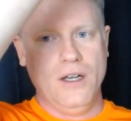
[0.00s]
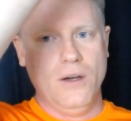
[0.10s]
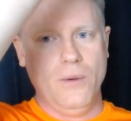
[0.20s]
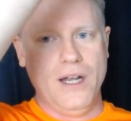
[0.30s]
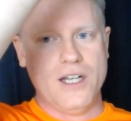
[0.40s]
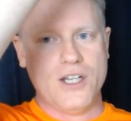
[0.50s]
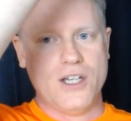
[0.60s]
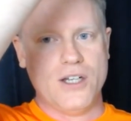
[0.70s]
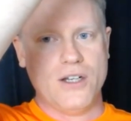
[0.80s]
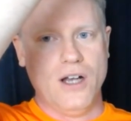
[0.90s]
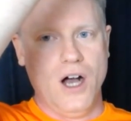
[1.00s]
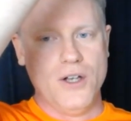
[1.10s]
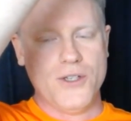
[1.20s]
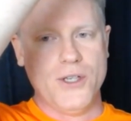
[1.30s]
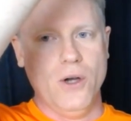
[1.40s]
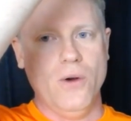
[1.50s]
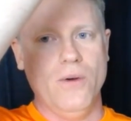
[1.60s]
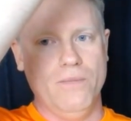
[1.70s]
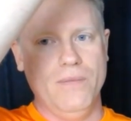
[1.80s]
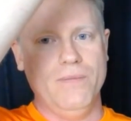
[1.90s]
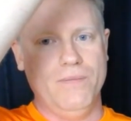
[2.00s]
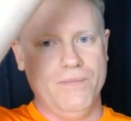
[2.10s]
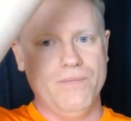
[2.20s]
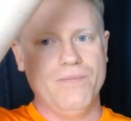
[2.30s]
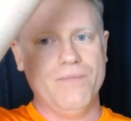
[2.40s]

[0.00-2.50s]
You got the dim and the strobe, yeah.